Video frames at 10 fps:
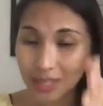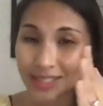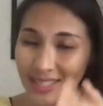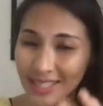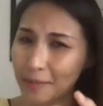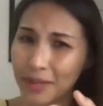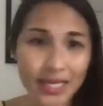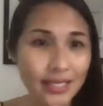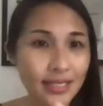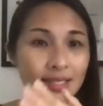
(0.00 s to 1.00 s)
just 10
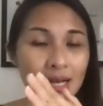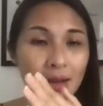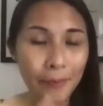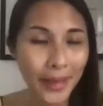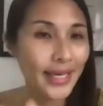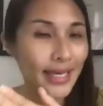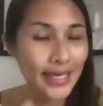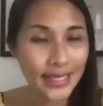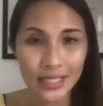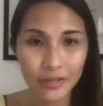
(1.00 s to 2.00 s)
minutes. Make it
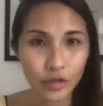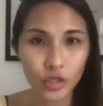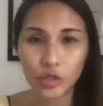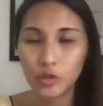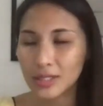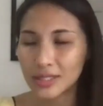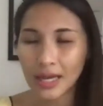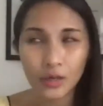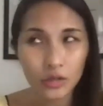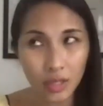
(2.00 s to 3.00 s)
easy for you, because
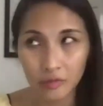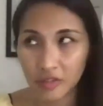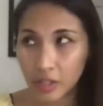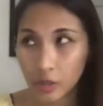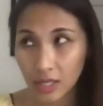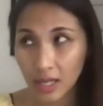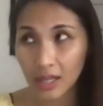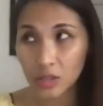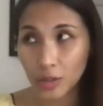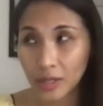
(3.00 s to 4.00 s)
I know some videos are
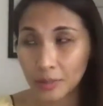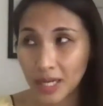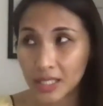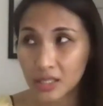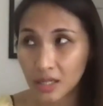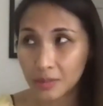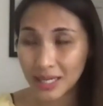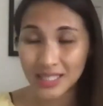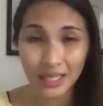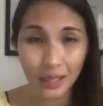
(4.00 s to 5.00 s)
like 20 minutes, 30
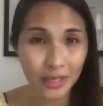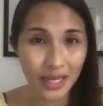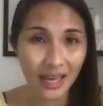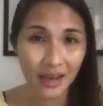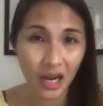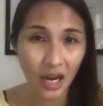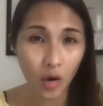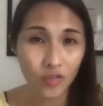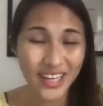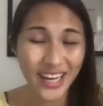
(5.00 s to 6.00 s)
minutes, some are like
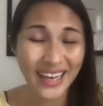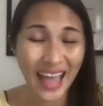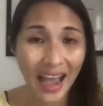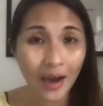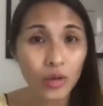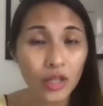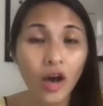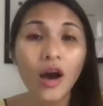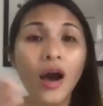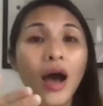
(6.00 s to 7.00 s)
over an hour
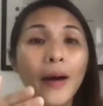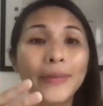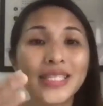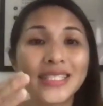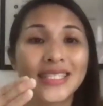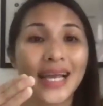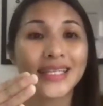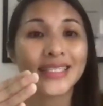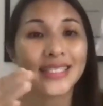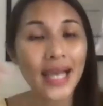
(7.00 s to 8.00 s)
long, but just take
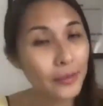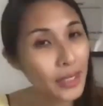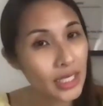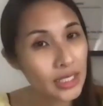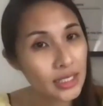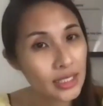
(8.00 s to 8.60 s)
10 minutes.